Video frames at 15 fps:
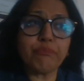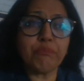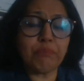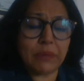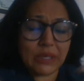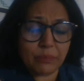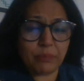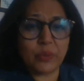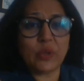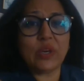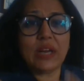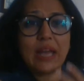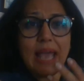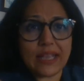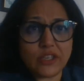people,
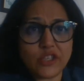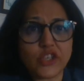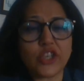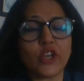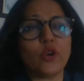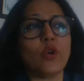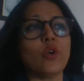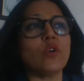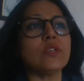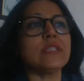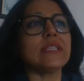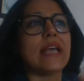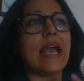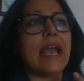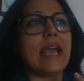NGOs
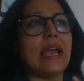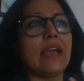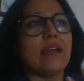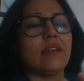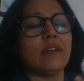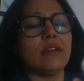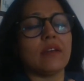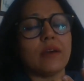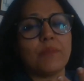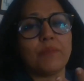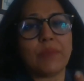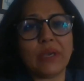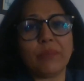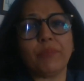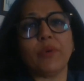and uh,
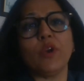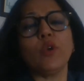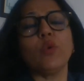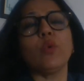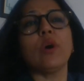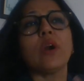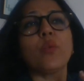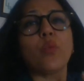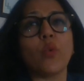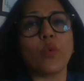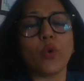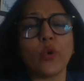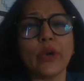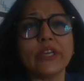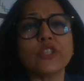people who are
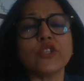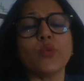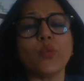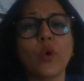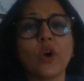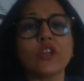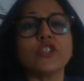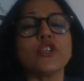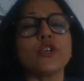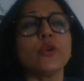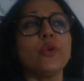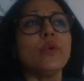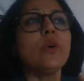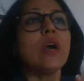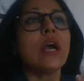going to want
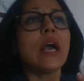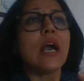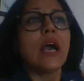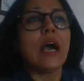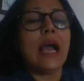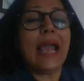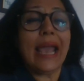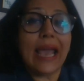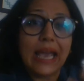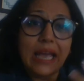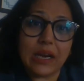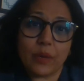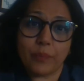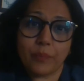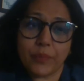to
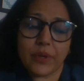help